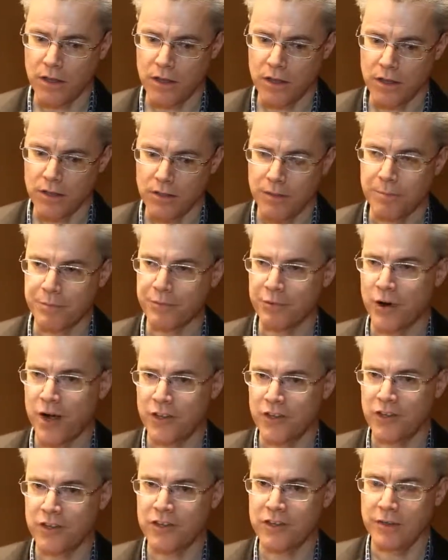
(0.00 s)
in the
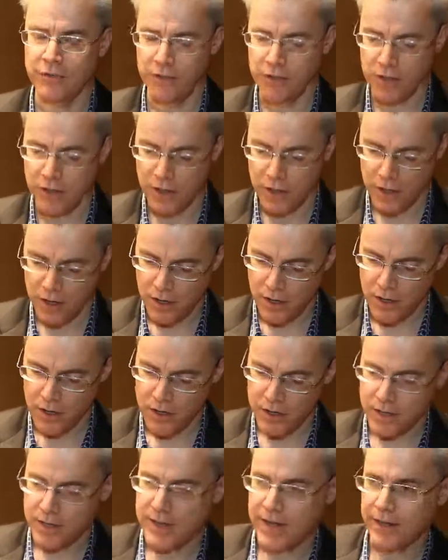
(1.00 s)
process of the
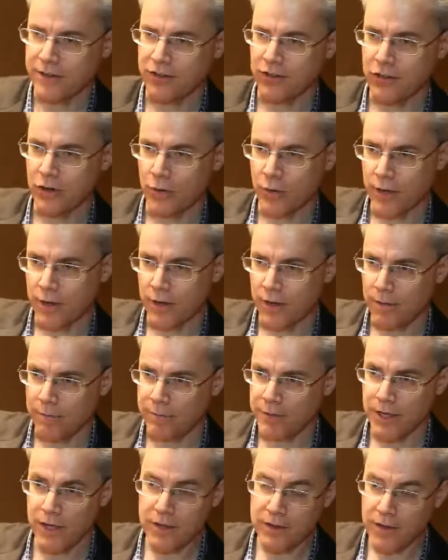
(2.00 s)
index going up
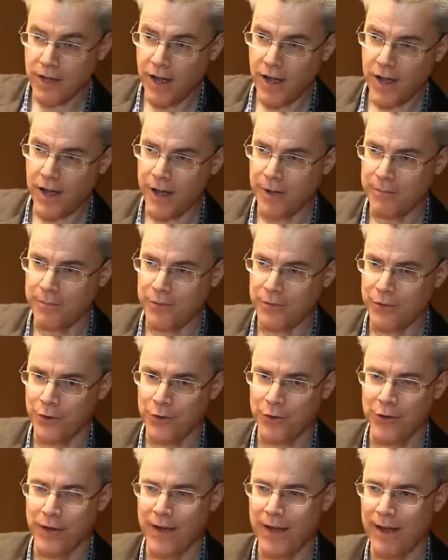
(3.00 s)
10 times, you're
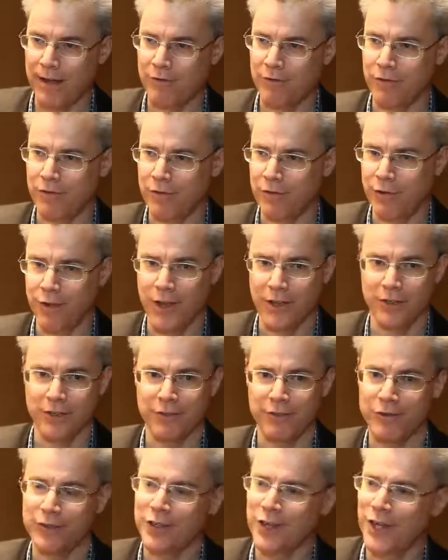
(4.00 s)
going to have lots
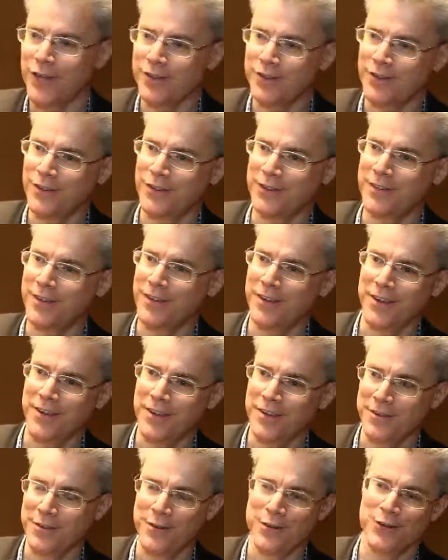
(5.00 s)
of chances
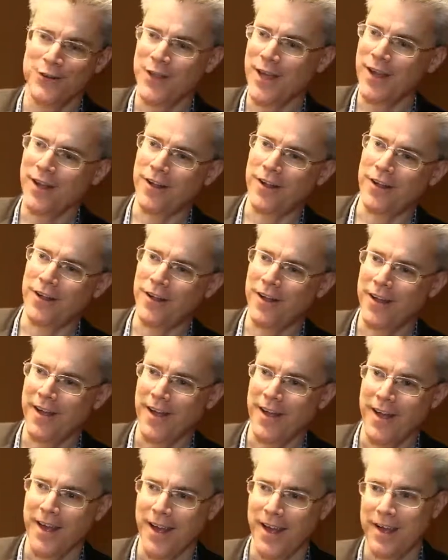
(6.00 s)
to sell
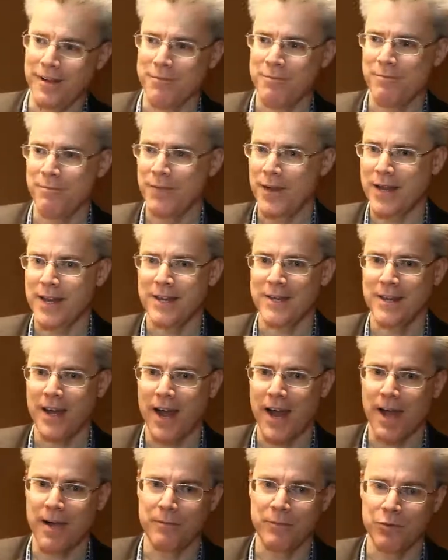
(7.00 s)
at many
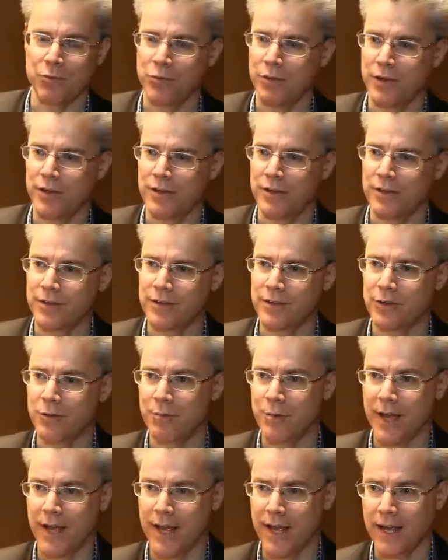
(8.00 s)
times what you
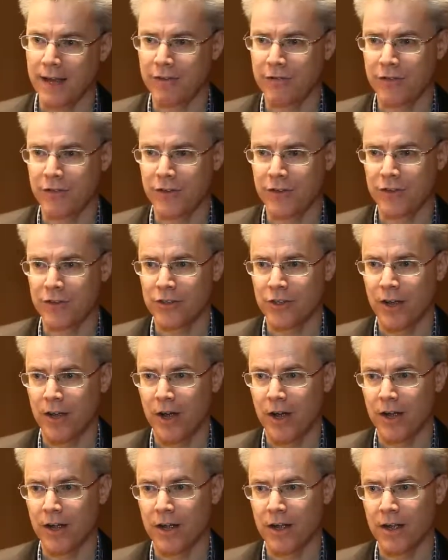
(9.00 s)
paid for the
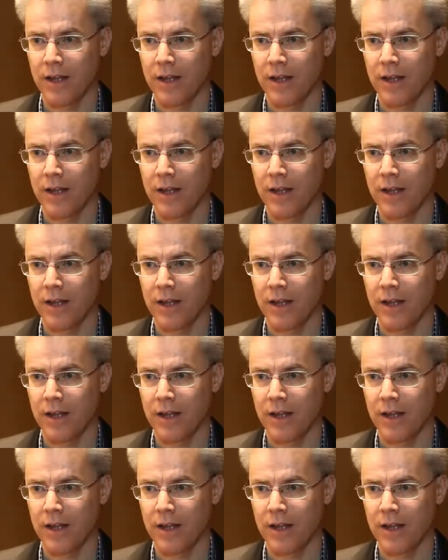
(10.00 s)
stock.